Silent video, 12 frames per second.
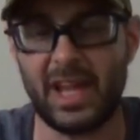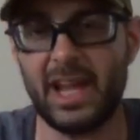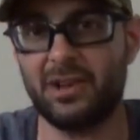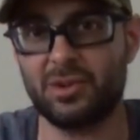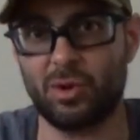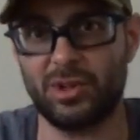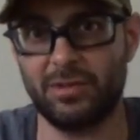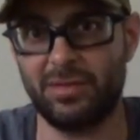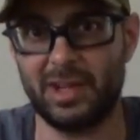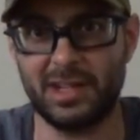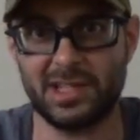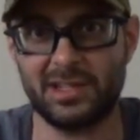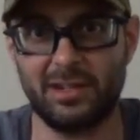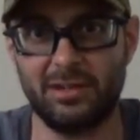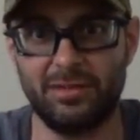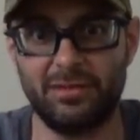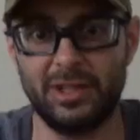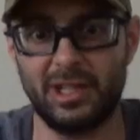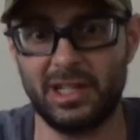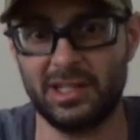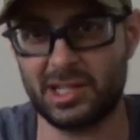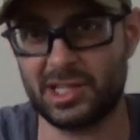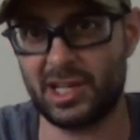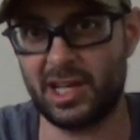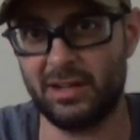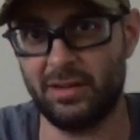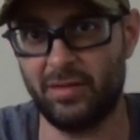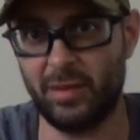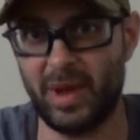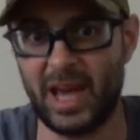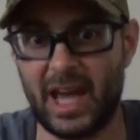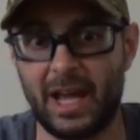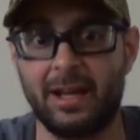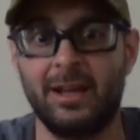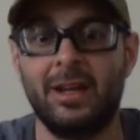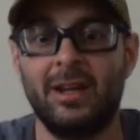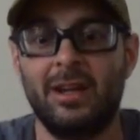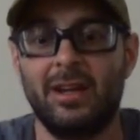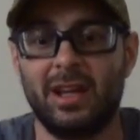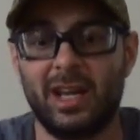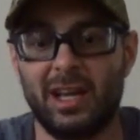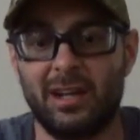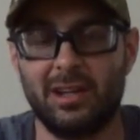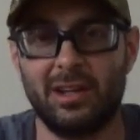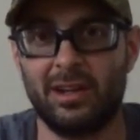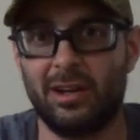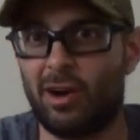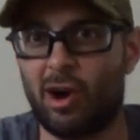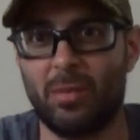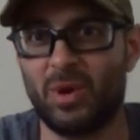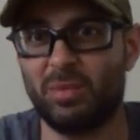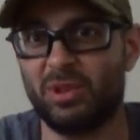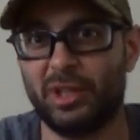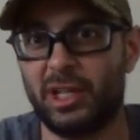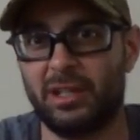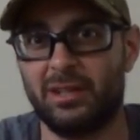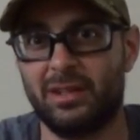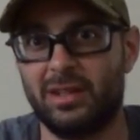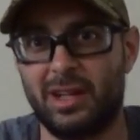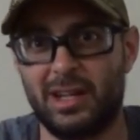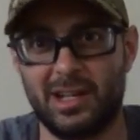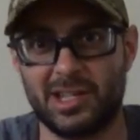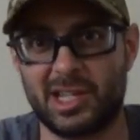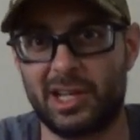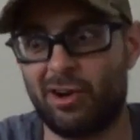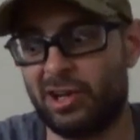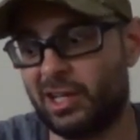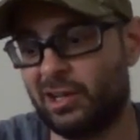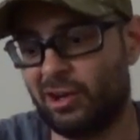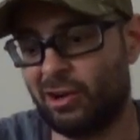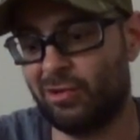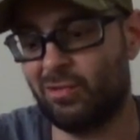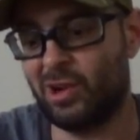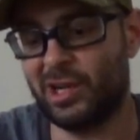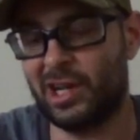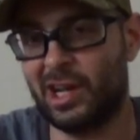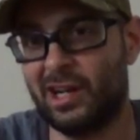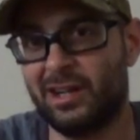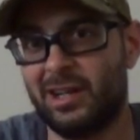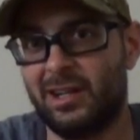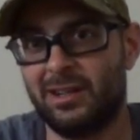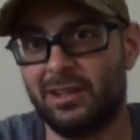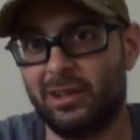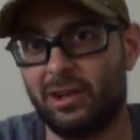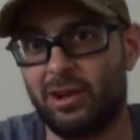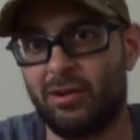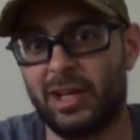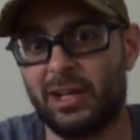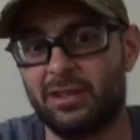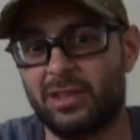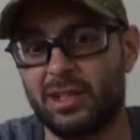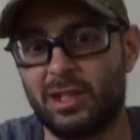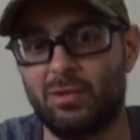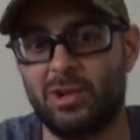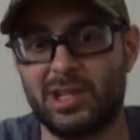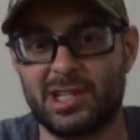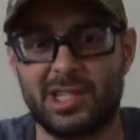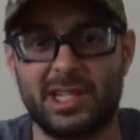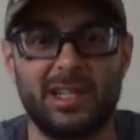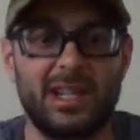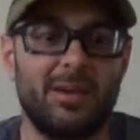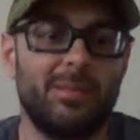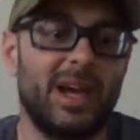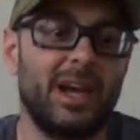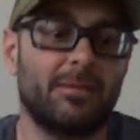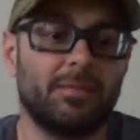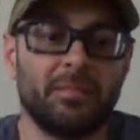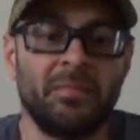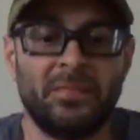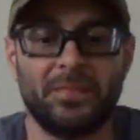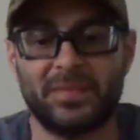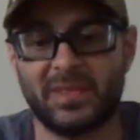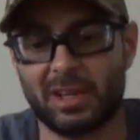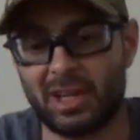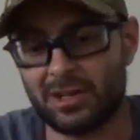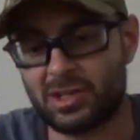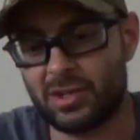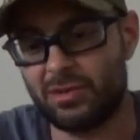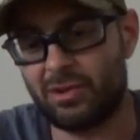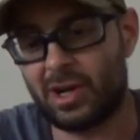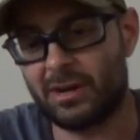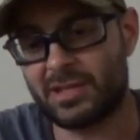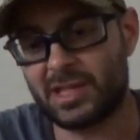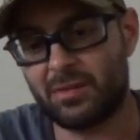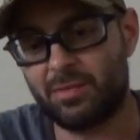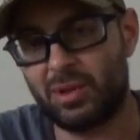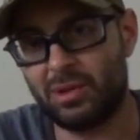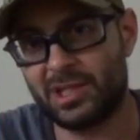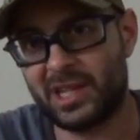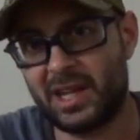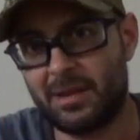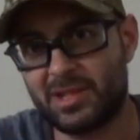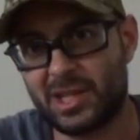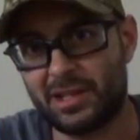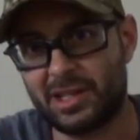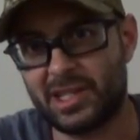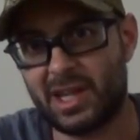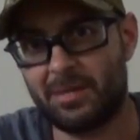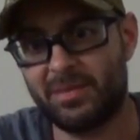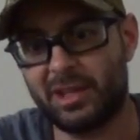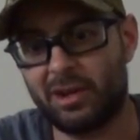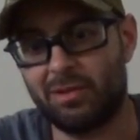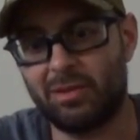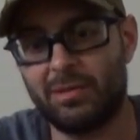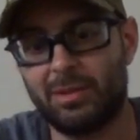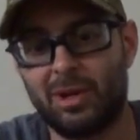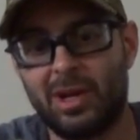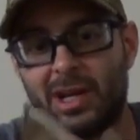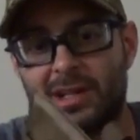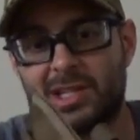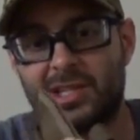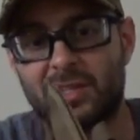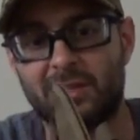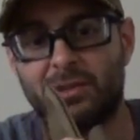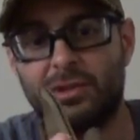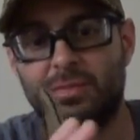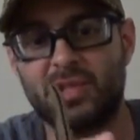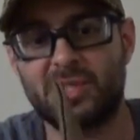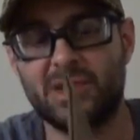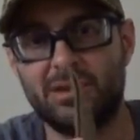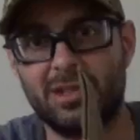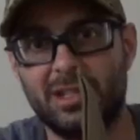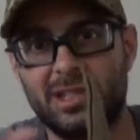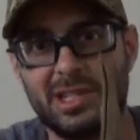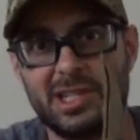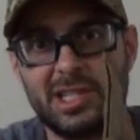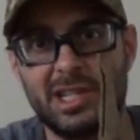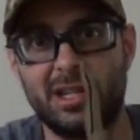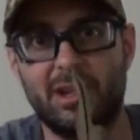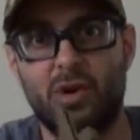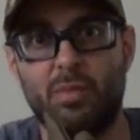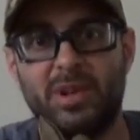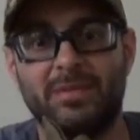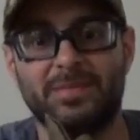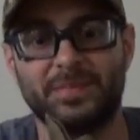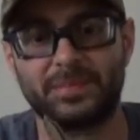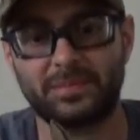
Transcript: Android device that'll fit inside of the bag and uh, armor plate, uh, scary gear and whatnot, you know, anything you want to stick in that bag. Got two offset pull tabs on the top. They are rubberized and loops so that they stay open.